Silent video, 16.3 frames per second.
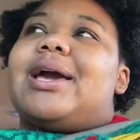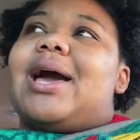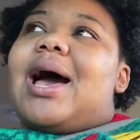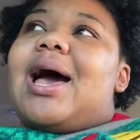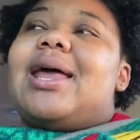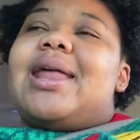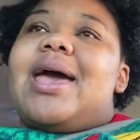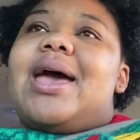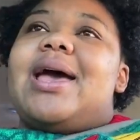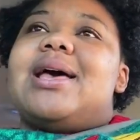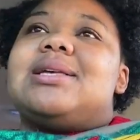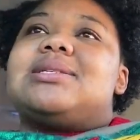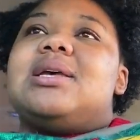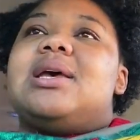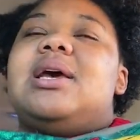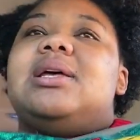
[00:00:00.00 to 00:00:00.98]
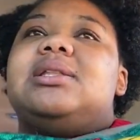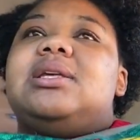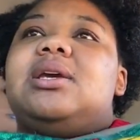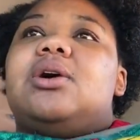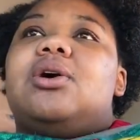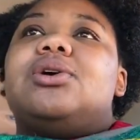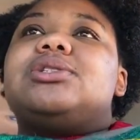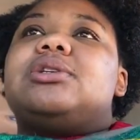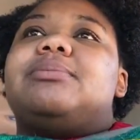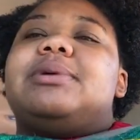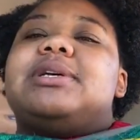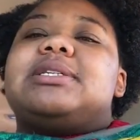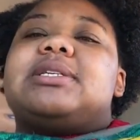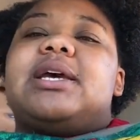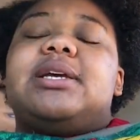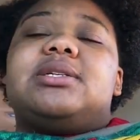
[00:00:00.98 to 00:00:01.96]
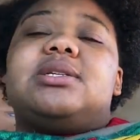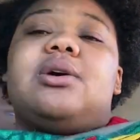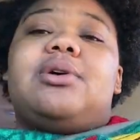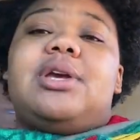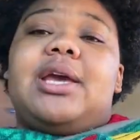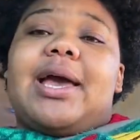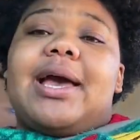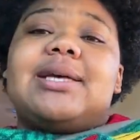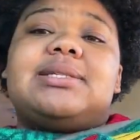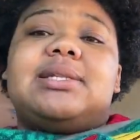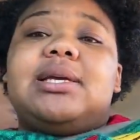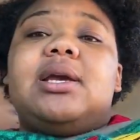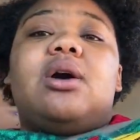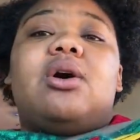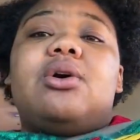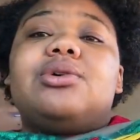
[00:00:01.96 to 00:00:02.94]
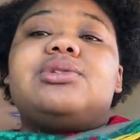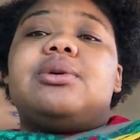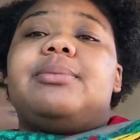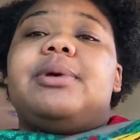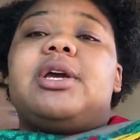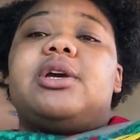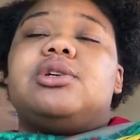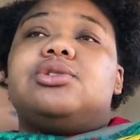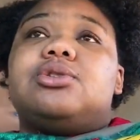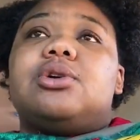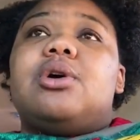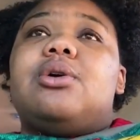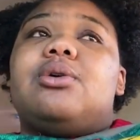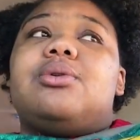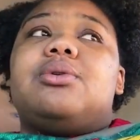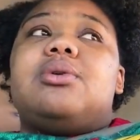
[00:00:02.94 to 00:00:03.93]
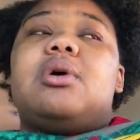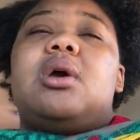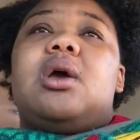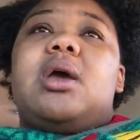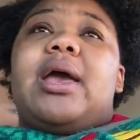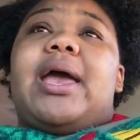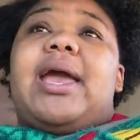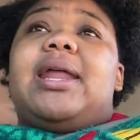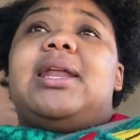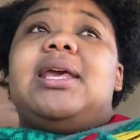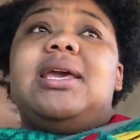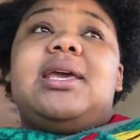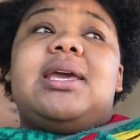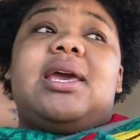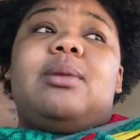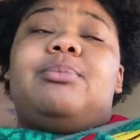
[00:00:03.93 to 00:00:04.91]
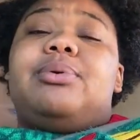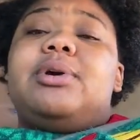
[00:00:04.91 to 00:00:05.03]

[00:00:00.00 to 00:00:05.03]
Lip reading: has the ultimate say so. He has the ultimate control. And he can put a